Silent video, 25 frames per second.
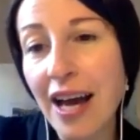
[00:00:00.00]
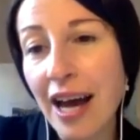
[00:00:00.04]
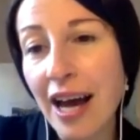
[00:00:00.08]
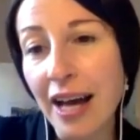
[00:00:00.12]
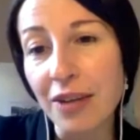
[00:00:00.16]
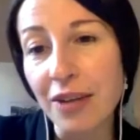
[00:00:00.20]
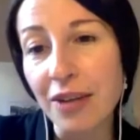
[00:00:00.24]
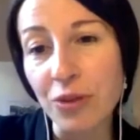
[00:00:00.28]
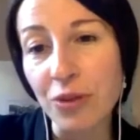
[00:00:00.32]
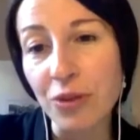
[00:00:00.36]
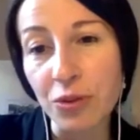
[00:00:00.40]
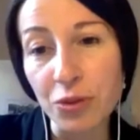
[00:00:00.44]

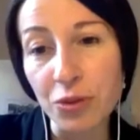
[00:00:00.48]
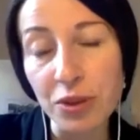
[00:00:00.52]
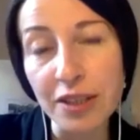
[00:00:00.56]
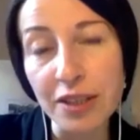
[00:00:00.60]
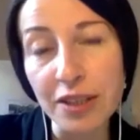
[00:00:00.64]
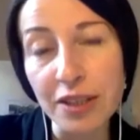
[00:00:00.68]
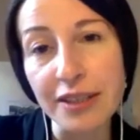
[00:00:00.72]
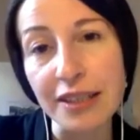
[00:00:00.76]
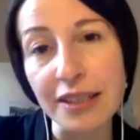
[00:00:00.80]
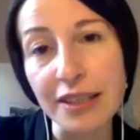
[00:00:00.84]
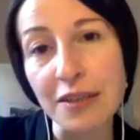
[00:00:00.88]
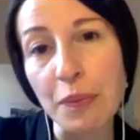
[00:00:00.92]
And not only
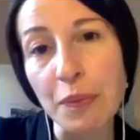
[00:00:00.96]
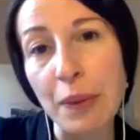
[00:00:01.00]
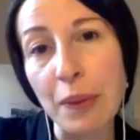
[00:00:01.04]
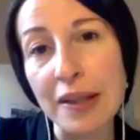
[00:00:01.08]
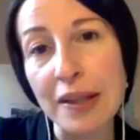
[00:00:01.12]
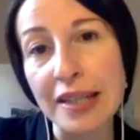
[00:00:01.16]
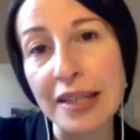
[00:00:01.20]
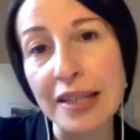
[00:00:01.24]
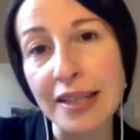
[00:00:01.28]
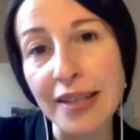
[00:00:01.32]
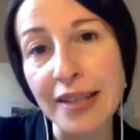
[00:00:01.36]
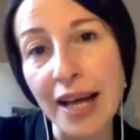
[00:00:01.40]
this,
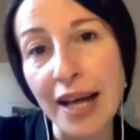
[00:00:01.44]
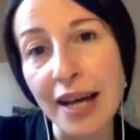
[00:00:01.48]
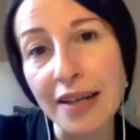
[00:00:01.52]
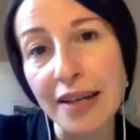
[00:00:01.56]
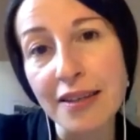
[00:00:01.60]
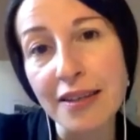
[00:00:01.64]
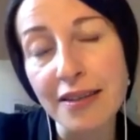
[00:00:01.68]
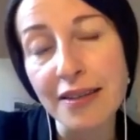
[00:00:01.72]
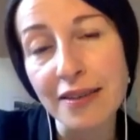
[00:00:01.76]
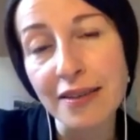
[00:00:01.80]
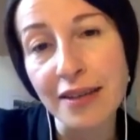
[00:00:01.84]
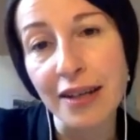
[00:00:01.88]
but the
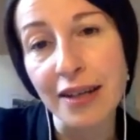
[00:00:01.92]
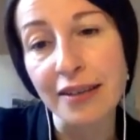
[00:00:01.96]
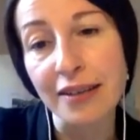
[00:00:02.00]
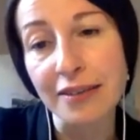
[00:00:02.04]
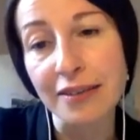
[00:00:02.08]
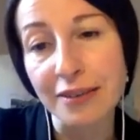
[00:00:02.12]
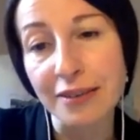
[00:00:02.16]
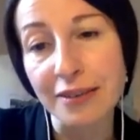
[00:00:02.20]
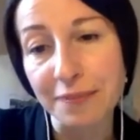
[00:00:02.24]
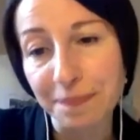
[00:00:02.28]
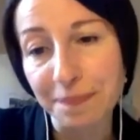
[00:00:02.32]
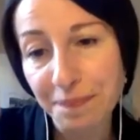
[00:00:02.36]
text that
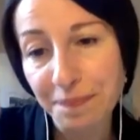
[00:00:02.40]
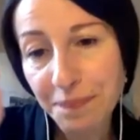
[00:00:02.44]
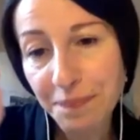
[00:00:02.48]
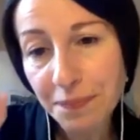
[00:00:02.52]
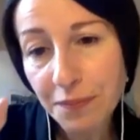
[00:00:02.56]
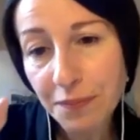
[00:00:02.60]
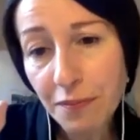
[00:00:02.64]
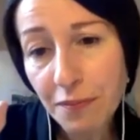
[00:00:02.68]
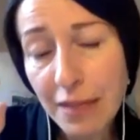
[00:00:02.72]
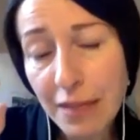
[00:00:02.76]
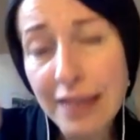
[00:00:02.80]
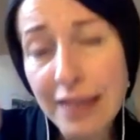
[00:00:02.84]

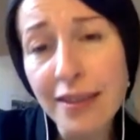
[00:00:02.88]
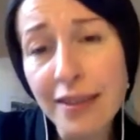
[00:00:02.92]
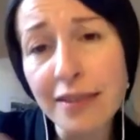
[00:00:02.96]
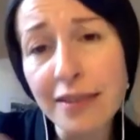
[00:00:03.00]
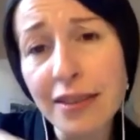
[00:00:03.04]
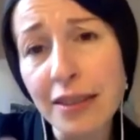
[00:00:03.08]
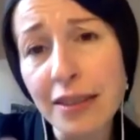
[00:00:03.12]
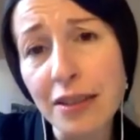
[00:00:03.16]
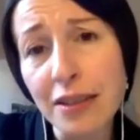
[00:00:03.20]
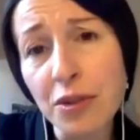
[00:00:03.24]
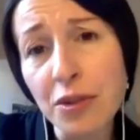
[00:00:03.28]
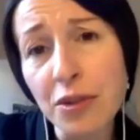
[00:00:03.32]

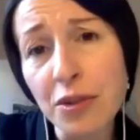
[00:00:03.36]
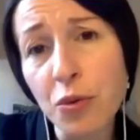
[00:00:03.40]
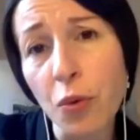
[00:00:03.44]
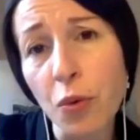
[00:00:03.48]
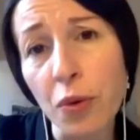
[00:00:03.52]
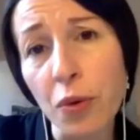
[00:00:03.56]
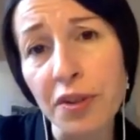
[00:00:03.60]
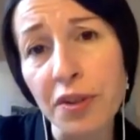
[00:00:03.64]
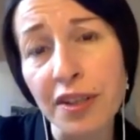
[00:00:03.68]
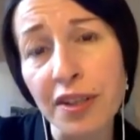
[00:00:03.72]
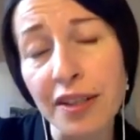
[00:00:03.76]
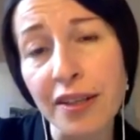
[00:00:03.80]
Dandini is
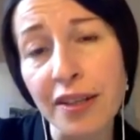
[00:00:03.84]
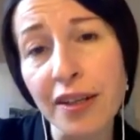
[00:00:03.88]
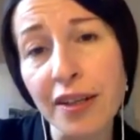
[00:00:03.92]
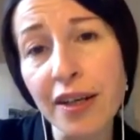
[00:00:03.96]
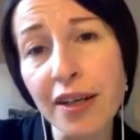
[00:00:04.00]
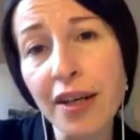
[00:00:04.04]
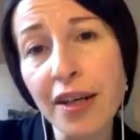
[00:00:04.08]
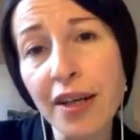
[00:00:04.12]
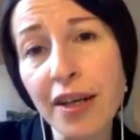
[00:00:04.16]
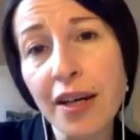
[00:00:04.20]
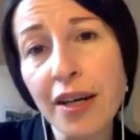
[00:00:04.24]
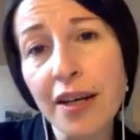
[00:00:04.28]
quoting
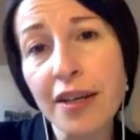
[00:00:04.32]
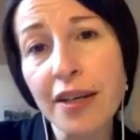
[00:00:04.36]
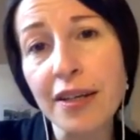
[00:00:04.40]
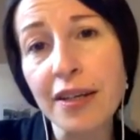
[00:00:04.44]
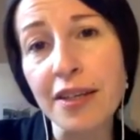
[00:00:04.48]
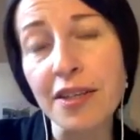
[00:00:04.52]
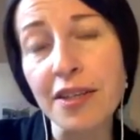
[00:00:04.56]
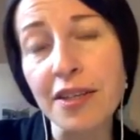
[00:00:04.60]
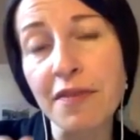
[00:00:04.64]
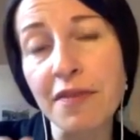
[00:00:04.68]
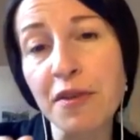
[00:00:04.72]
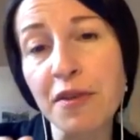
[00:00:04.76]

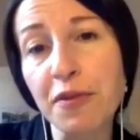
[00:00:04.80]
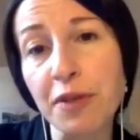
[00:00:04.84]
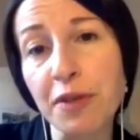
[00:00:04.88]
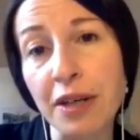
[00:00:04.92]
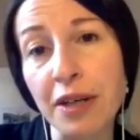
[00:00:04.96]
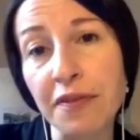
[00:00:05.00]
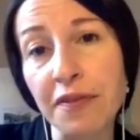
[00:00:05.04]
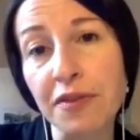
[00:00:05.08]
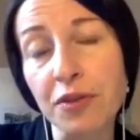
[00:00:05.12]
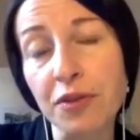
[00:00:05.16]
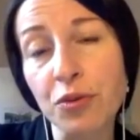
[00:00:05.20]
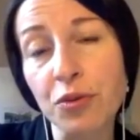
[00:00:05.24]
is
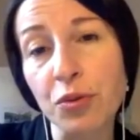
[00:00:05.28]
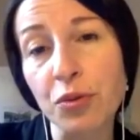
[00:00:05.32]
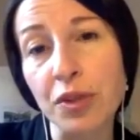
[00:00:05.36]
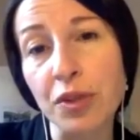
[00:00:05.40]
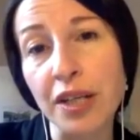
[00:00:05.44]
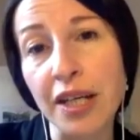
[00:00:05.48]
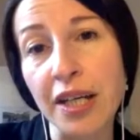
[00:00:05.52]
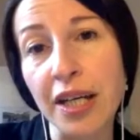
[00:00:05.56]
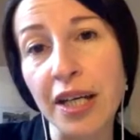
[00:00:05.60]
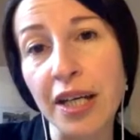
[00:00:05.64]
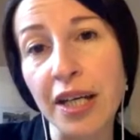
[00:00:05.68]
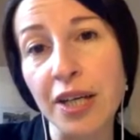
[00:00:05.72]
referred to
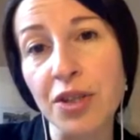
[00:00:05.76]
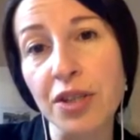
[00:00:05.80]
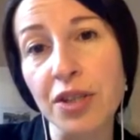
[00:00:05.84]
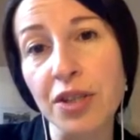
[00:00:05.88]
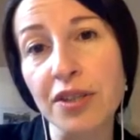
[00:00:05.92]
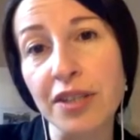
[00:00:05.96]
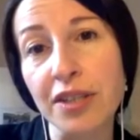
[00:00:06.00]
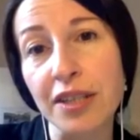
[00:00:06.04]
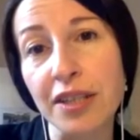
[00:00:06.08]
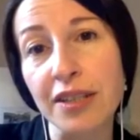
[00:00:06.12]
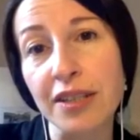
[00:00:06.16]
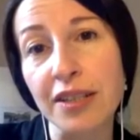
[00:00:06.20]
the
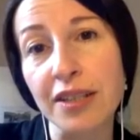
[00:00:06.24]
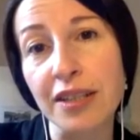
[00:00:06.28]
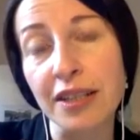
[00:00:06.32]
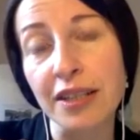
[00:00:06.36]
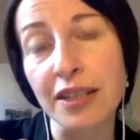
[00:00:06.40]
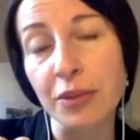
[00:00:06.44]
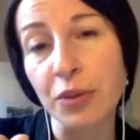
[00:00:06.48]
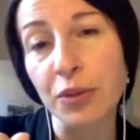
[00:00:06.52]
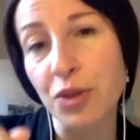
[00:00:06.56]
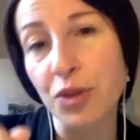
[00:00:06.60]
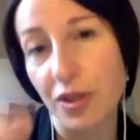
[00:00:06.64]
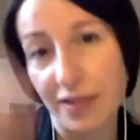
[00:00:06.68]
agent
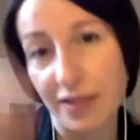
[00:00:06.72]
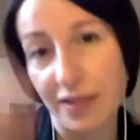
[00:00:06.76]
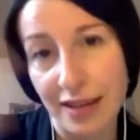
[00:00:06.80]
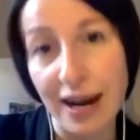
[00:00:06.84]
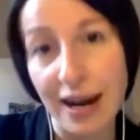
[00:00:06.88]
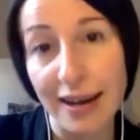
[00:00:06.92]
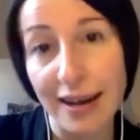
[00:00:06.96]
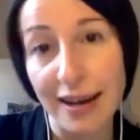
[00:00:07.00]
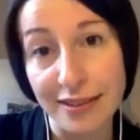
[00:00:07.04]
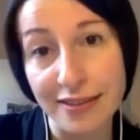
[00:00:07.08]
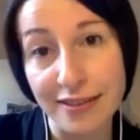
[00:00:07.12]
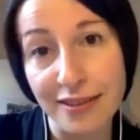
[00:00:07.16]
intellect, which is
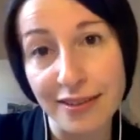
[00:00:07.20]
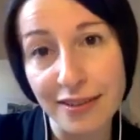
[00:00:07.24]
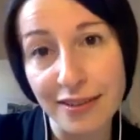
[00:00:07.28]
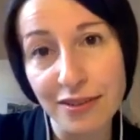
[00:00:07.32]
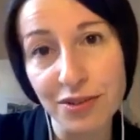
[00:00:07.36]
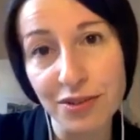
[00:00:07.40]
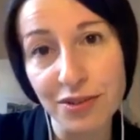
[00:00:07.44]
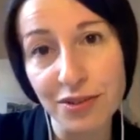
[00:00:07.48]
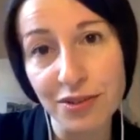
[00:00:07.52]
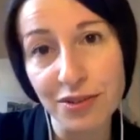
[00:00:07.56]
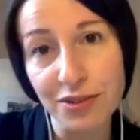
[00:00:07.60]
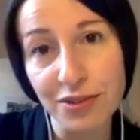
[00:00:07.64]
God.
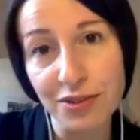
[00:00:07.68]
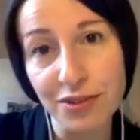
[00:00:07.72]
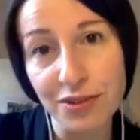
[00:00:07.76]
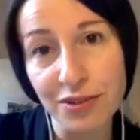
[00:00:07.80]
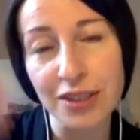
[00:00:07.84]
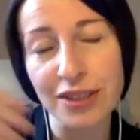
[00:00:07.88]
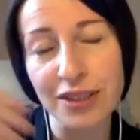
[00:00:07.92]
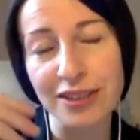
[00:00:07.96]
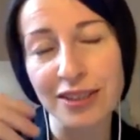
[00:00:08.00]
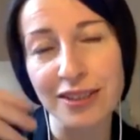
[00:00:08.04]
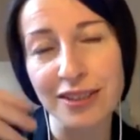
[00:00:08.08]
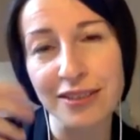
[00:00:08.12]
So
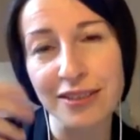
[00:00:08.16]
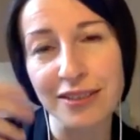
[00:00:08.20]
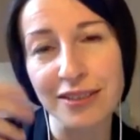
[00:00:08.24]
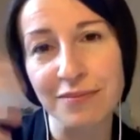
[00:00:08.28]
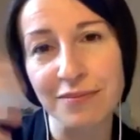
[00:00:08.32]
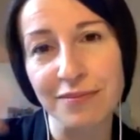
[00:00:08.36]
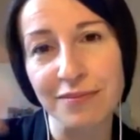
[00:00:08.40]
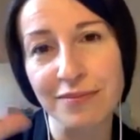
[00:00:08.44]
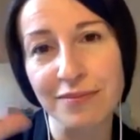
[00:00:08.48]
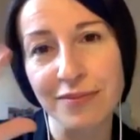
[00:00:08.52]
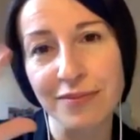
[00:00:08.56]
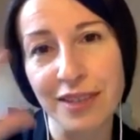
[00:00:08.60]

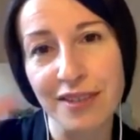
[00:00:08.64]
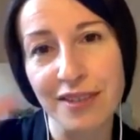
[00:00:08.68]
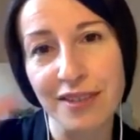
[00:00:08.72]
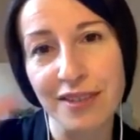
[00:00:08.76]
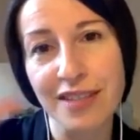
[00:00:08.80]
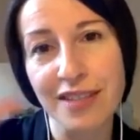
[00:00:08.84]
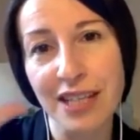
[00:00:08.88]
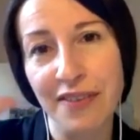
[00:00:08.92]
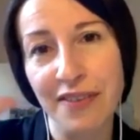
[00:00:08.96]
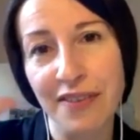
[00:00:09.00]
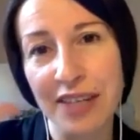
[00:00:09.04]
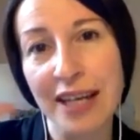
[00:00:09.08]
this
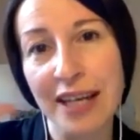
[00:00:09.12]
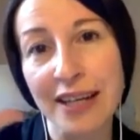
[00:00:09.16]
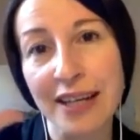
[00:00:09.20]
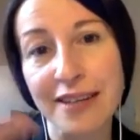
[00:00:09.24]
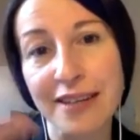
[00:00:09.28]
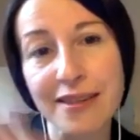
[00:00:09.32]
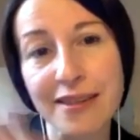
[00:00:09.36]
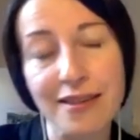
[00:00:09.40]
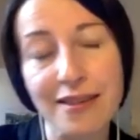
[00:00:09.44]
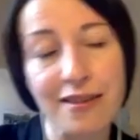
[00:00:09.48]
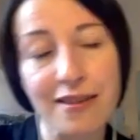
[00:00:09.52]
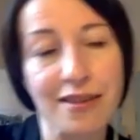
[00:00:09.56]

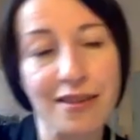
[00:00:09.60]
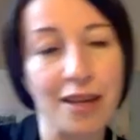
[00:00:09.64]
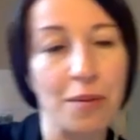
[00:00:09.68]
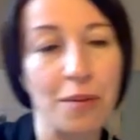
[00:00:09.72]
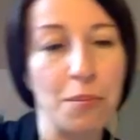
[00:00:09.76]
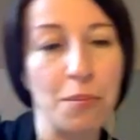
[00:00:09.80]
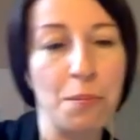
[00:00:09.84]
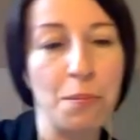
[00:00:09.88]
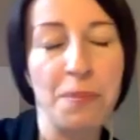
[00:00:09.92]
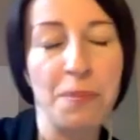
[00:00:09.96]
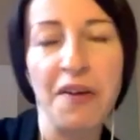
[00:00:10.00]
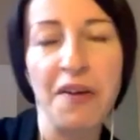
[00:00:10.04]
creates
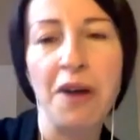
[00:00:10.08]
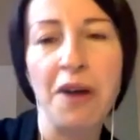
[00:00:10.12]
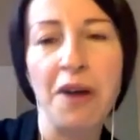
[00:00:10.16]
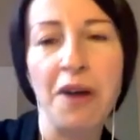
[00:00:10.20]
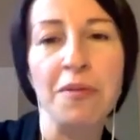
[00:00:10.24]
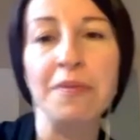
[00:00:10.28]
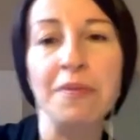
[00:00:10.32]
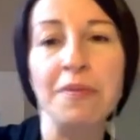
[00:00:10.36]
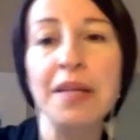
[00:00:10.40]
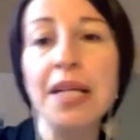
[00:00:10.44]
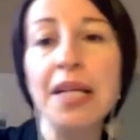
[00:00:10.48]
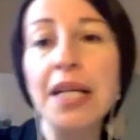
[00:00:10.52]
some
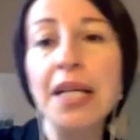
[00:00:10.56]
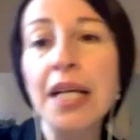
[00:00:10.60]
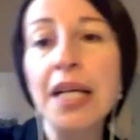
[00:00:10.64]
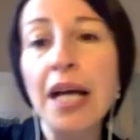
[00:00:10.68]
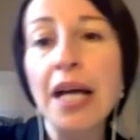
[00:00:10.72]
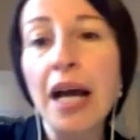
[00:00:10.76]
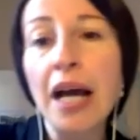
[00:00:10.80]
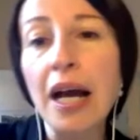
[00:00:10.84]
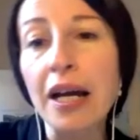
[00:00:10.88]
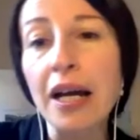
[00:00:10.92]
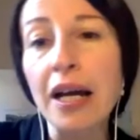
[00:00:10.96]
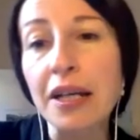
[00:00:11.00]
problem.
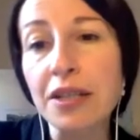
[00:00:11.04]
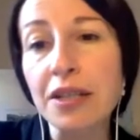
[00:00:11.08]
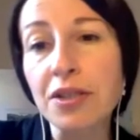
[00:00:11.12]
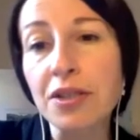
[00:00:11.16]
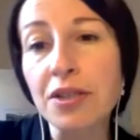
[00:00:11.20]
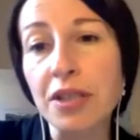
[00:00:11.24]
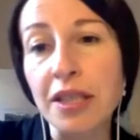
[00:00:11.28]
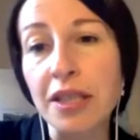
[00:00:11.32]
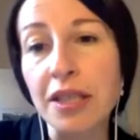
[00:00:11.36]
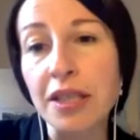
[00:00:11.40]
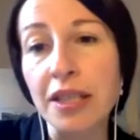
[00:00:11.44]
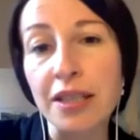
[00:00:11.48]
Actually,